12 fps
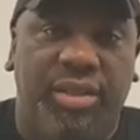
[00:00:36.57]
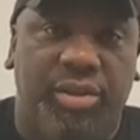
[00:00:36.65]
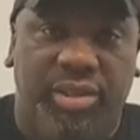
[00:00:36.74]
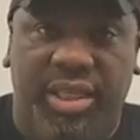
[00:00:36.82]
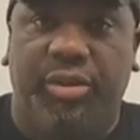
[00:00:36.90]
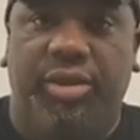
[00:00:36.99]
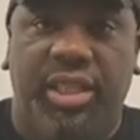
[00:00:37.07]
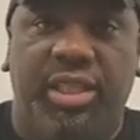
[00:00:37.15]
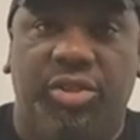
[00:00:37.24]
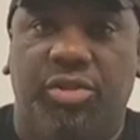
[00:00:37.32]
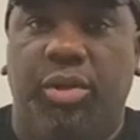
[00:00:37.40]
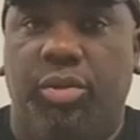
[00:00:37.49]
the Security
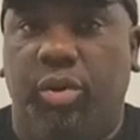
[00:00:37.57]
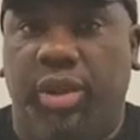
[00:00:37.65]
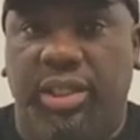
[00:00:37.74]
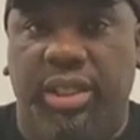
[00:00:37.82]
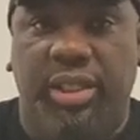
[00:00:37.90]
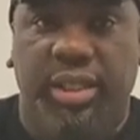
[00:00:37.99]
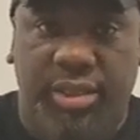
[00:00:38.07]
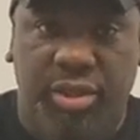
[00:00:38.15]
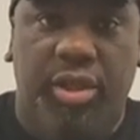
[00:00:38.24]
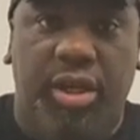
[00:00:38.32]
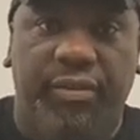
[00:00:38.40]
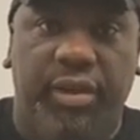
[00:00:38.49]
Industry Authority, that's
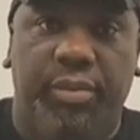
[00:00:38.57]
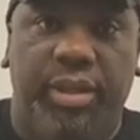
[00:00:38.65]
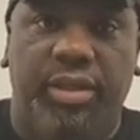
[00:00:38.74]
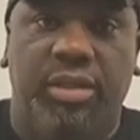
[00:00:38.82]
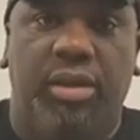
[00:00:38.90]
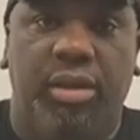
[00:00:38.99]
the government